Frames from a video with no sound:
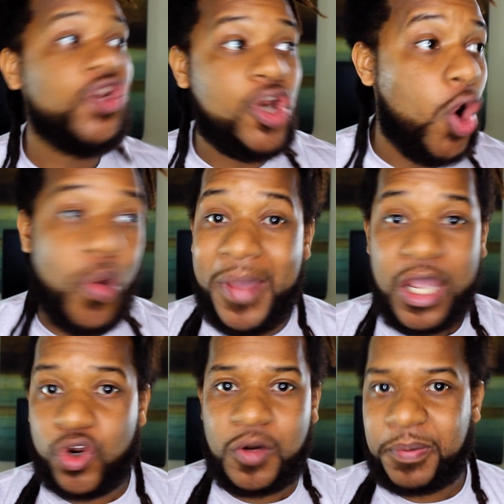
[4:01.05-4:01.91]
No
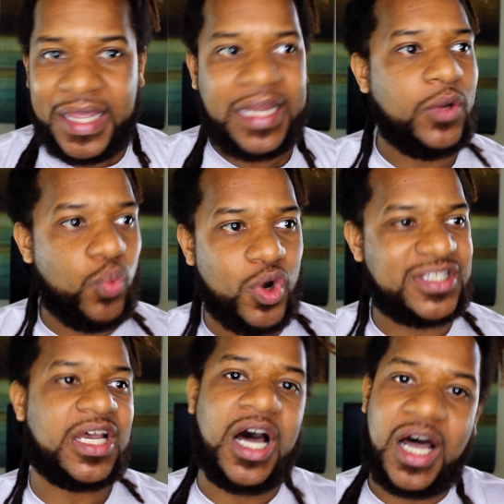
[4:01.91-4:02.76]
man on the planet
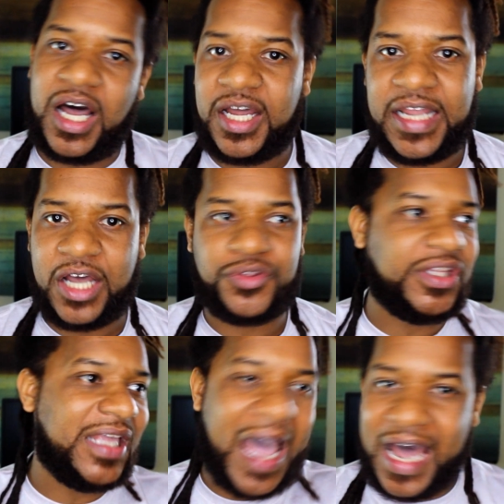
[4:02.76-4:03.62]
wants an
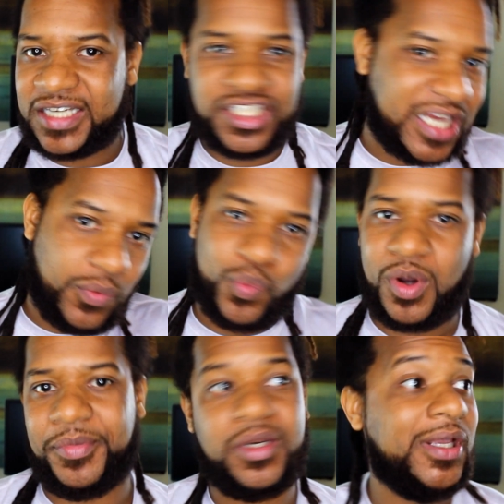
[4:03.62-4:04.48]
unhealthy, out-of-shape
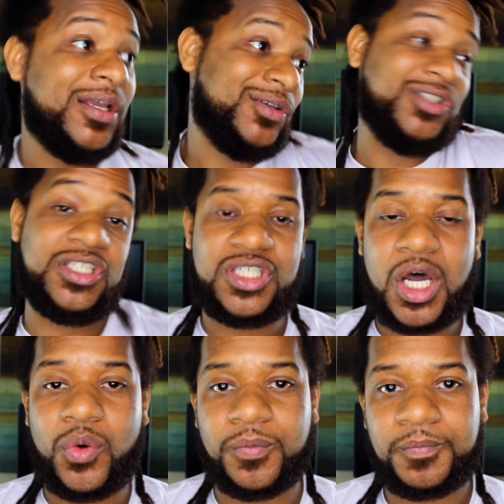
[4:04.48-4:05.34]
woman. Just
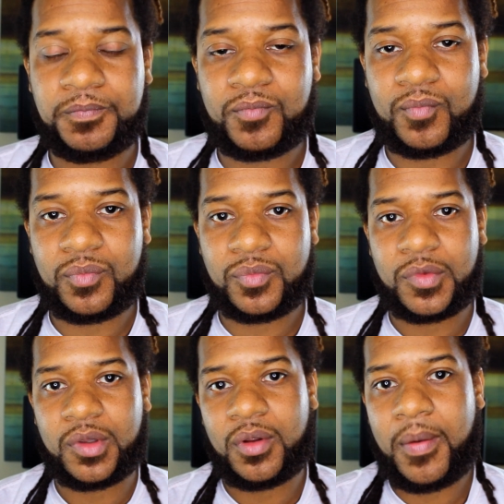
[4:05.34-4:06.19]
don't.
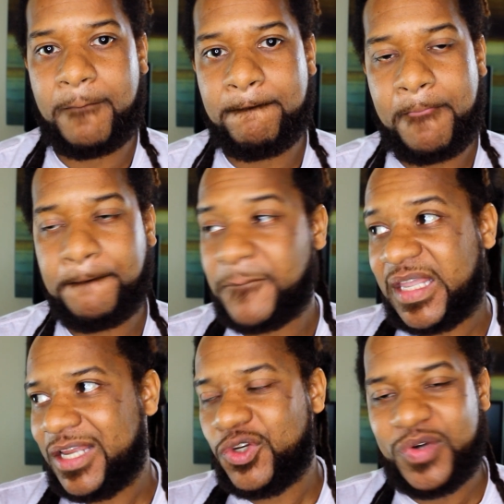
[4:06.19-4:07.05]

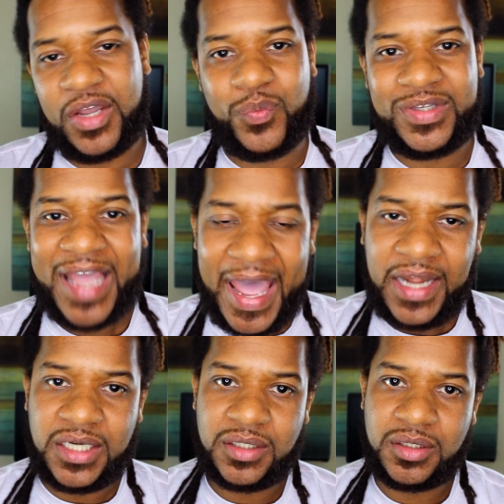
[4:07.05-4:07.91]
Can't do nothing with
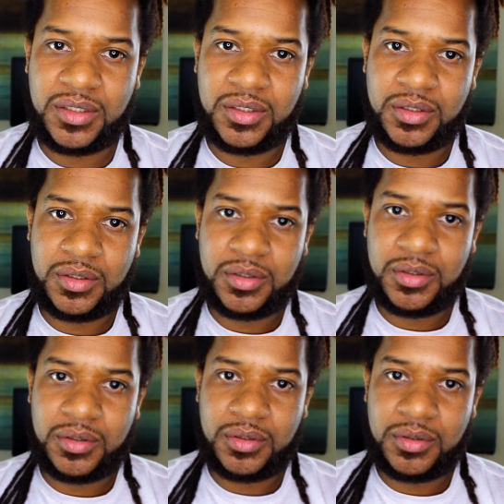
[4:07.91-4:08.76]
that.
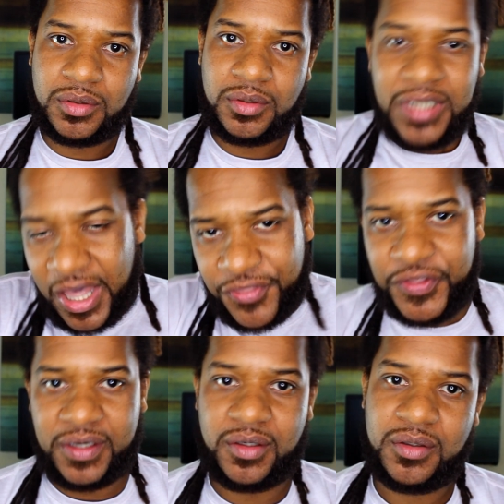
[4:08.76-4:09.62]

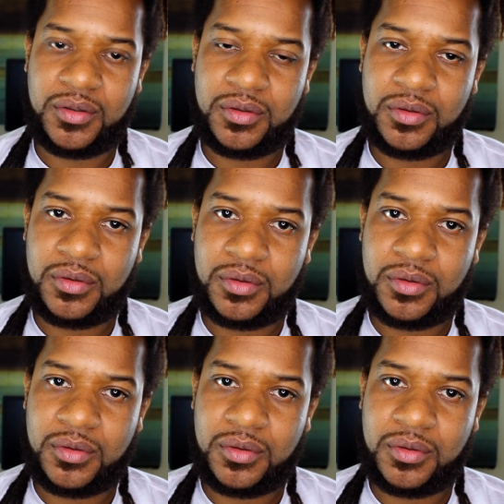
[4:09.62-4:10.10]
Nothing.